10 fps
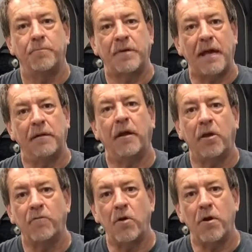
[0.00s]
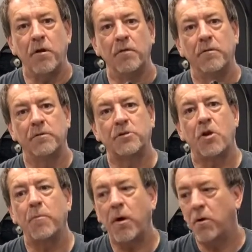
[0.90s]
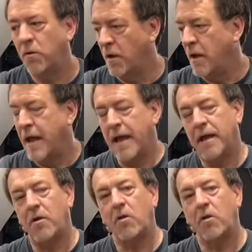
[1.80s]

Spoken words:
catalytic converter, the turbo, and